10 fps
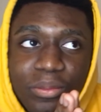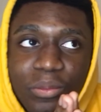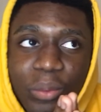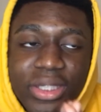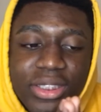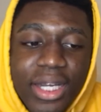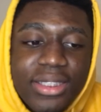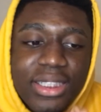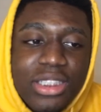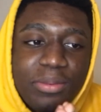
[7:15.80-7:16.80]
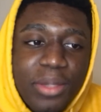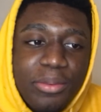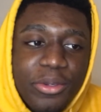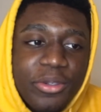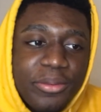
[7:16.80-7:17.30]
we judge these
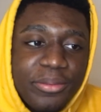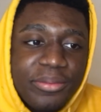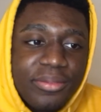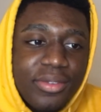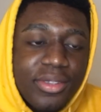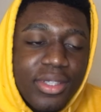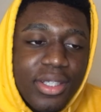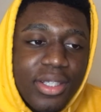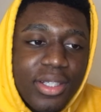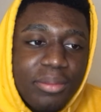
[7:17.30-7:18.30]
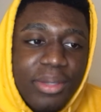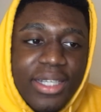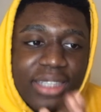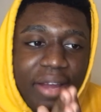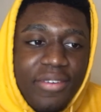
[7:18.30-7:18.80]
people
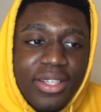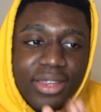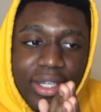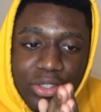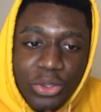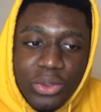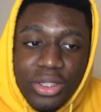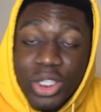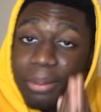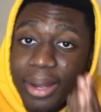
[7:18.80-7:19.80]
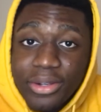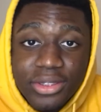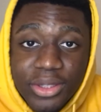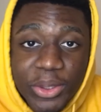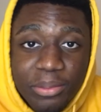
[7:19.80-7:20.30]
because everything they do is under a
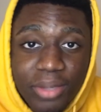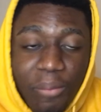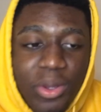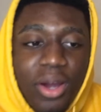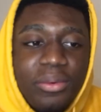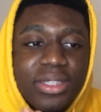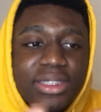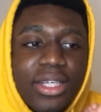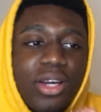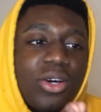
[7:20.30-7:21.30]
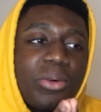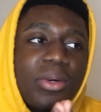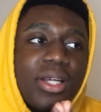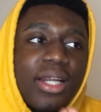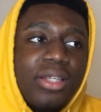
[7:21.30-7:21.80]
microscope and we always say oh
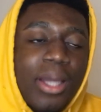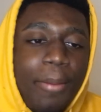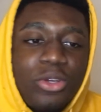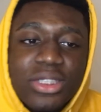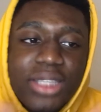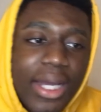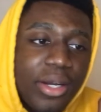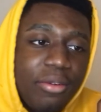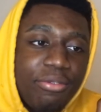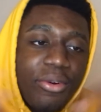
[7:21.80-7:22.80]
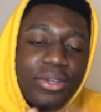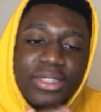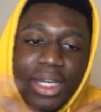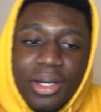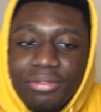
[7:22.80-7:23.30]
well i mean you signed up for it, you
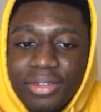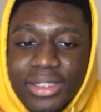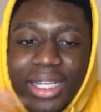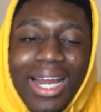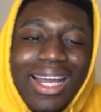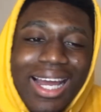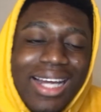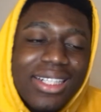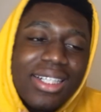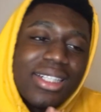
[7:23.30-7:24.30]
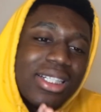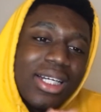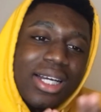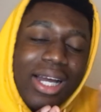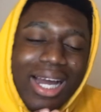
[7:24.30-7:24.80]
signed up for this and i
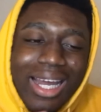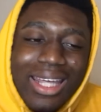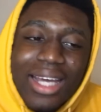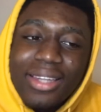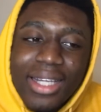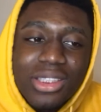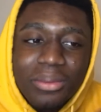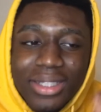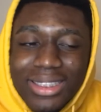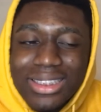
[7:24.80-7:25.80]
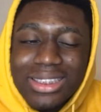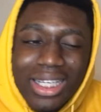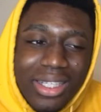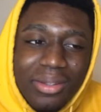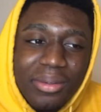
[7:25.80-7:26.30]
i get that to an extent